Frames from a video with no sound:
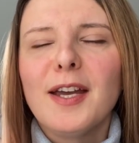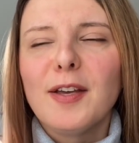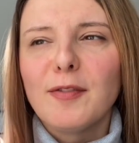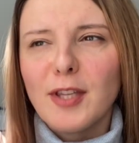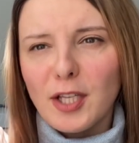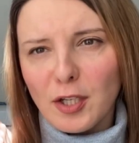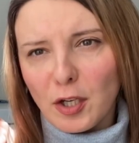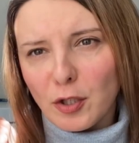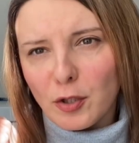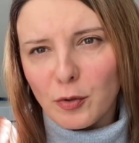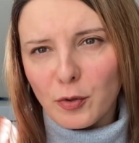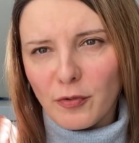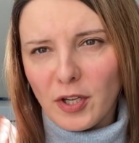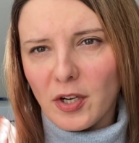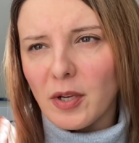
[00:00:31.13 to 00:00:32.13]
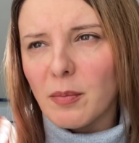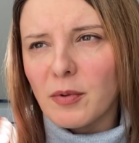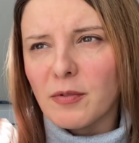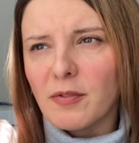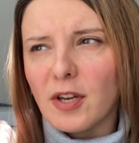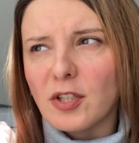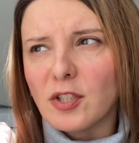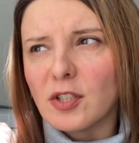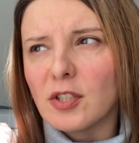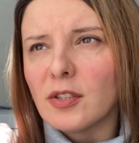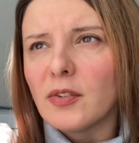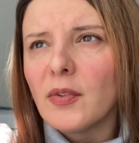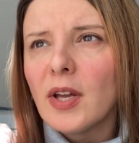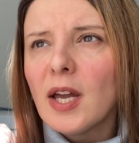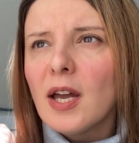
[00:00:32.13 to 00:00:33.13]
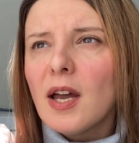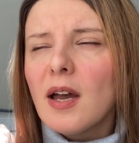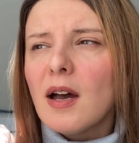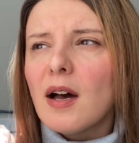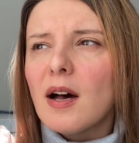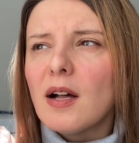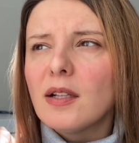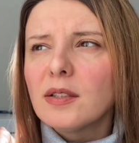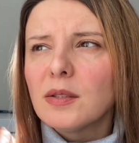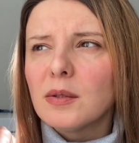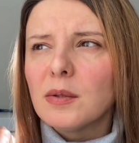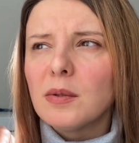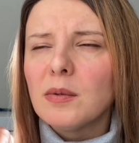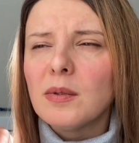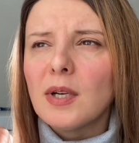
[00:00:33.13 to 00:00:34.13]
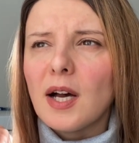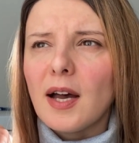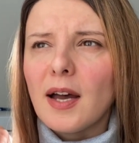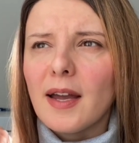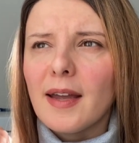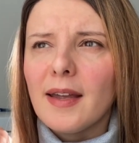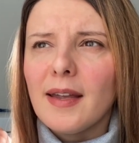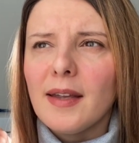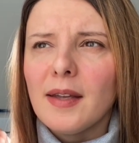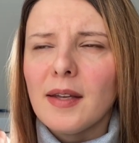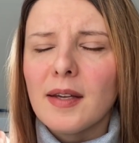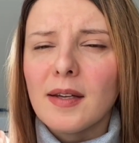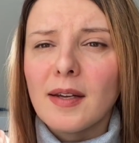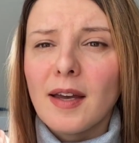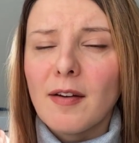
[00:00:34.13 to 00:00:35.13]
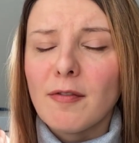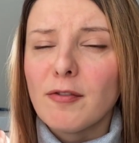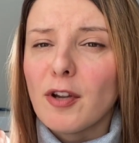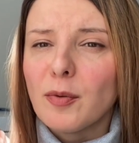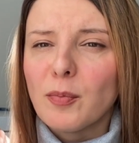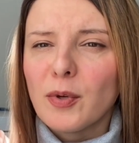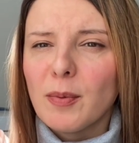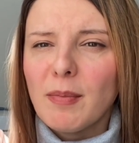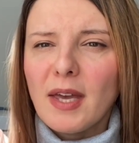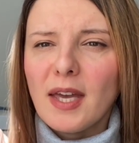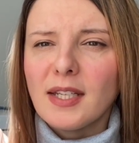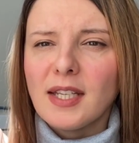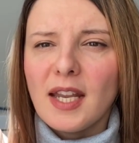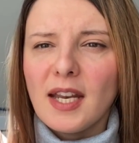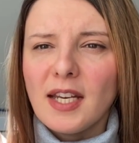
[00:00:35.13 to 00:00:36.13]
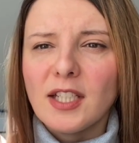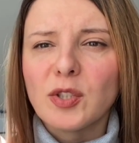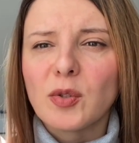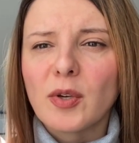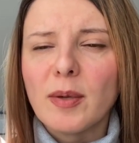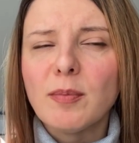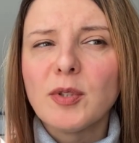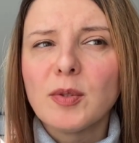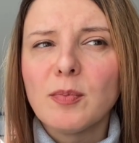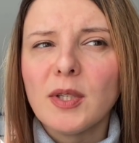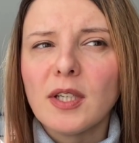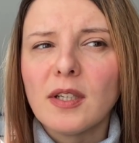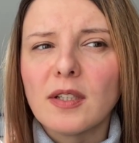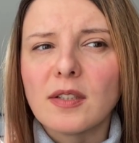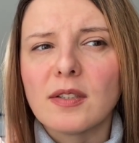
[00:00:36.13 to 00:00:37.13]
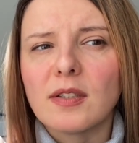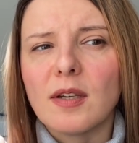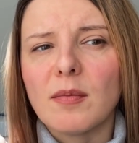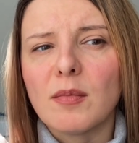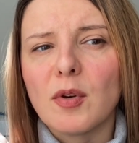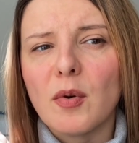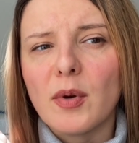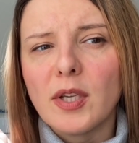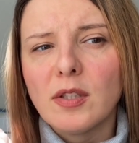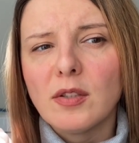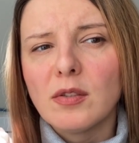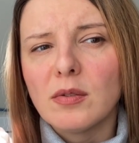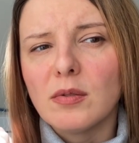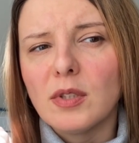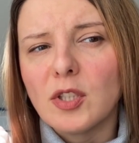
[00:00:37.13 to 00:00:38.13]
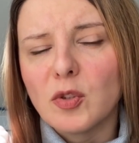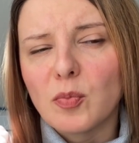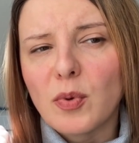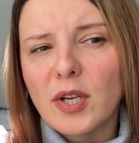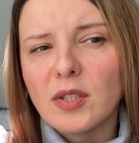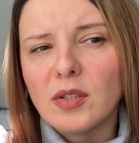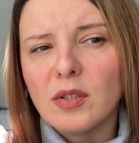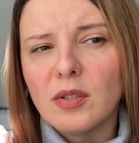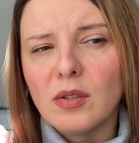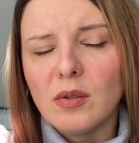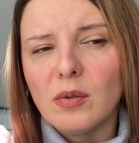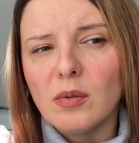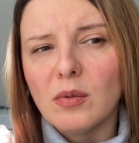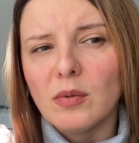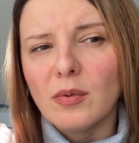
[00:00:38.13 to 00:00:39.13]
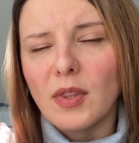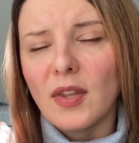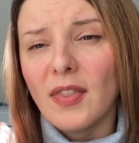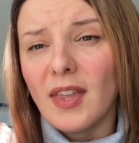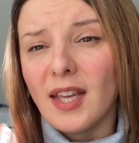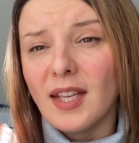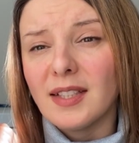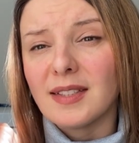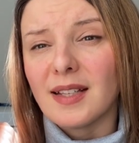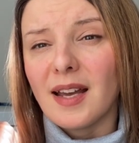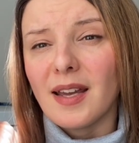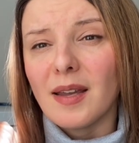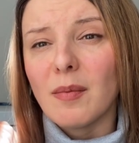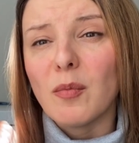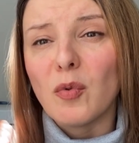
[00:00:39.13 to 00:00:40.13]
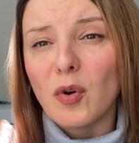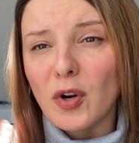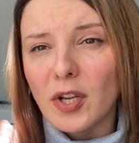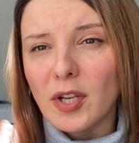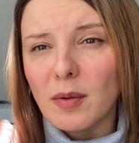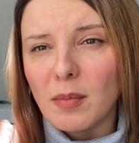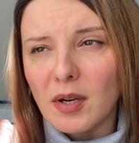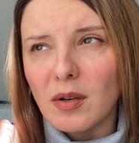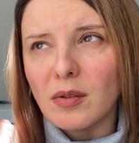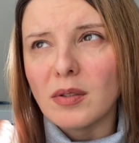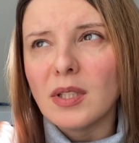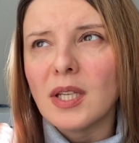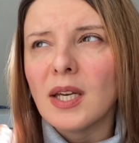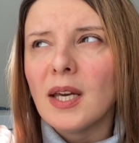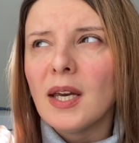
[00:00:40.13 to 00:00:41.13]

if they don't look very professional. Also, I have not prepared any scripts because I'm going to express you the things I am worried about.